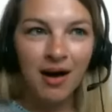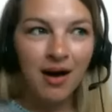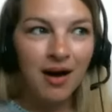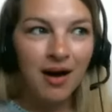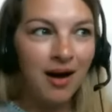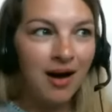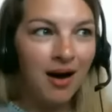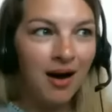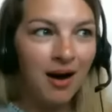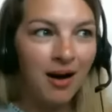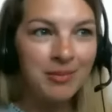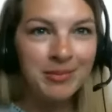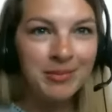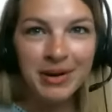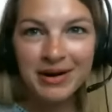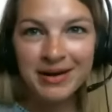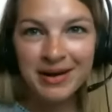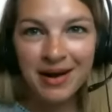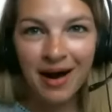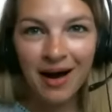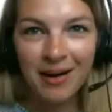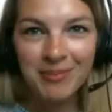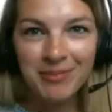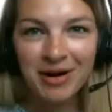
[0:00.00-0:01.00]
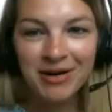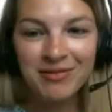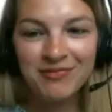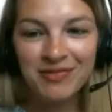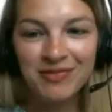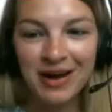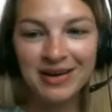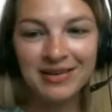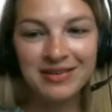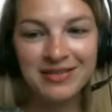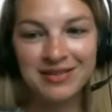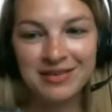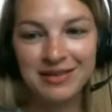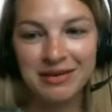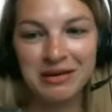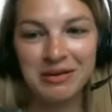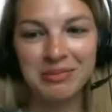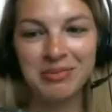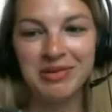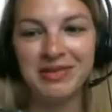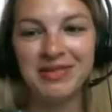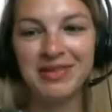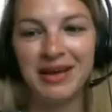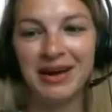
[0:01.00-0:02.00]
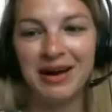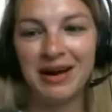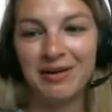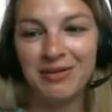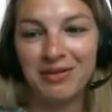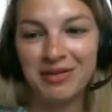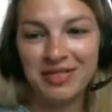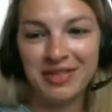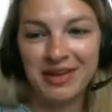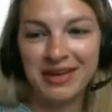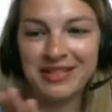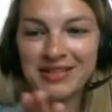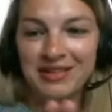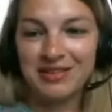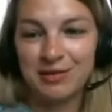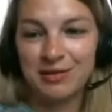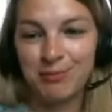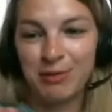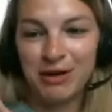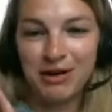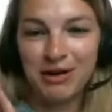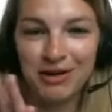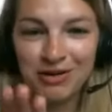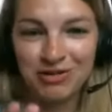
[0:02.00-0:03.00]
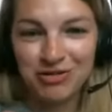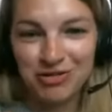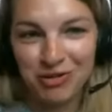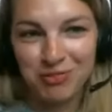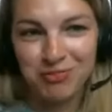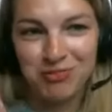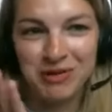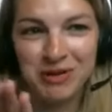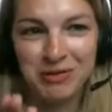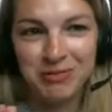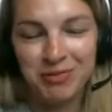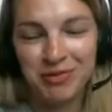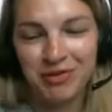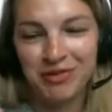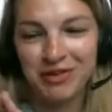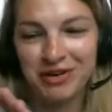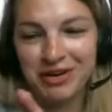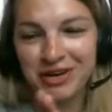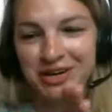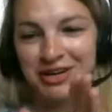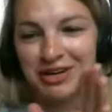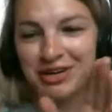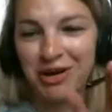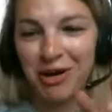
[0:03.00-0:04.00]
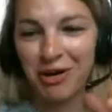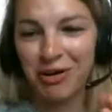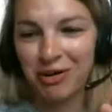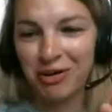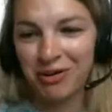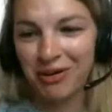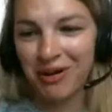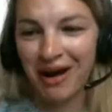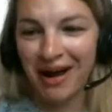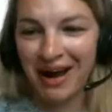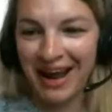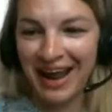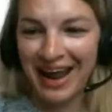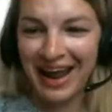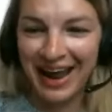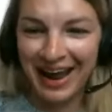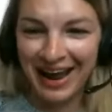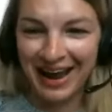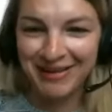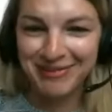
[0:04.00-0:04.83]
oh my God, my face is going to be there with like the spiritual people. They're going to know who I am